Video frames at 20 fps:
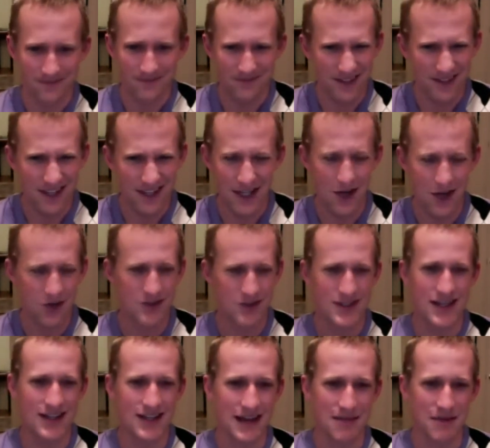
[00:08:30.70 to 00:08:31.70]
You don't see
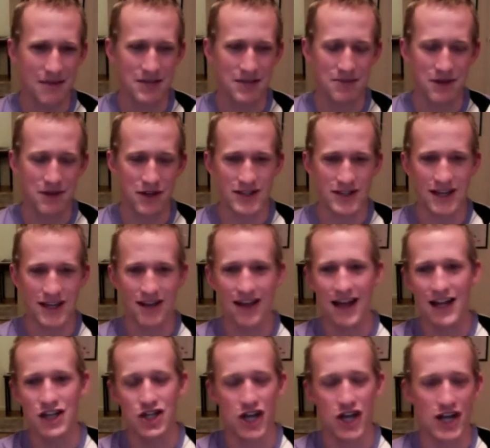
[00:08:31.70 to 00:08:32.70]
it that much, but you see a lot
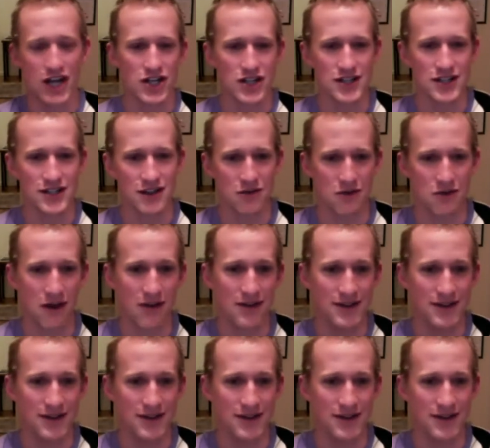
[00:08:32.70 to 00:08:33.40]
of changes around